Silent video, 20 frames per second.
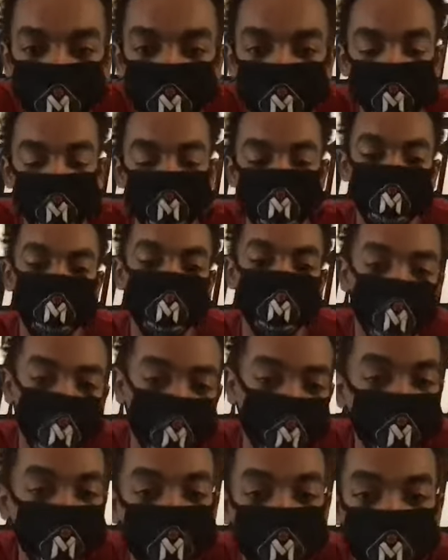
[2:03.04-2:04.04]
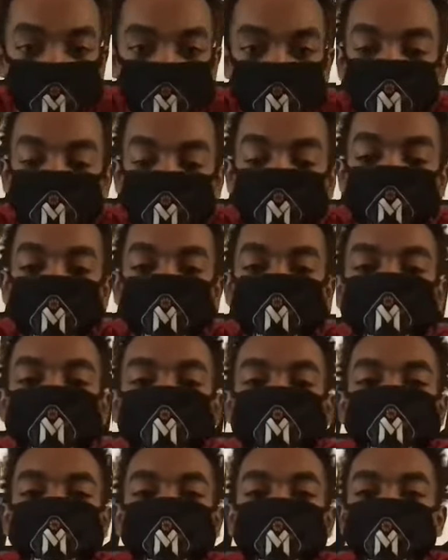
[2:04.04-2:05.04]
or my fault, the other day going into
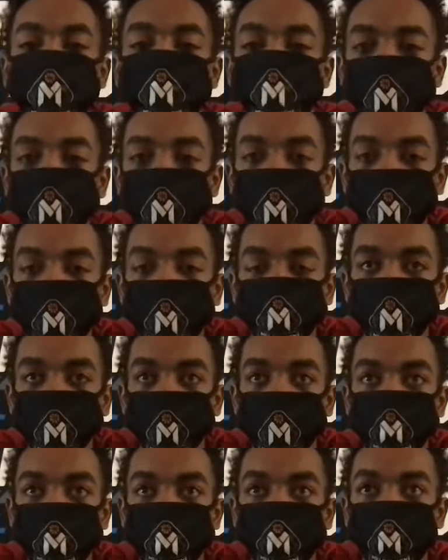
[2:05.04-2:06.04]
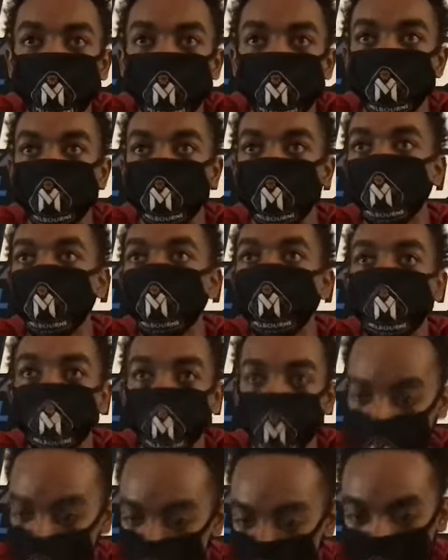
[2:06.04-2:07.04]
the tournament that had played before. So
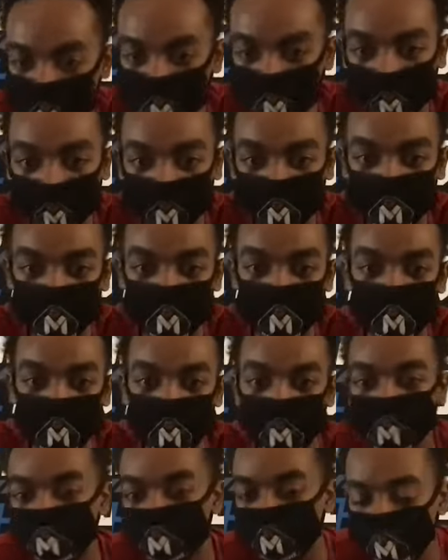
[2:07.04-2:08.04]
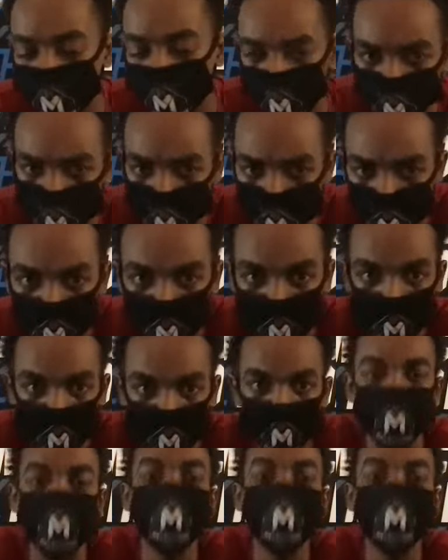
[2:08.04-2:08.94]
that's really natural. And I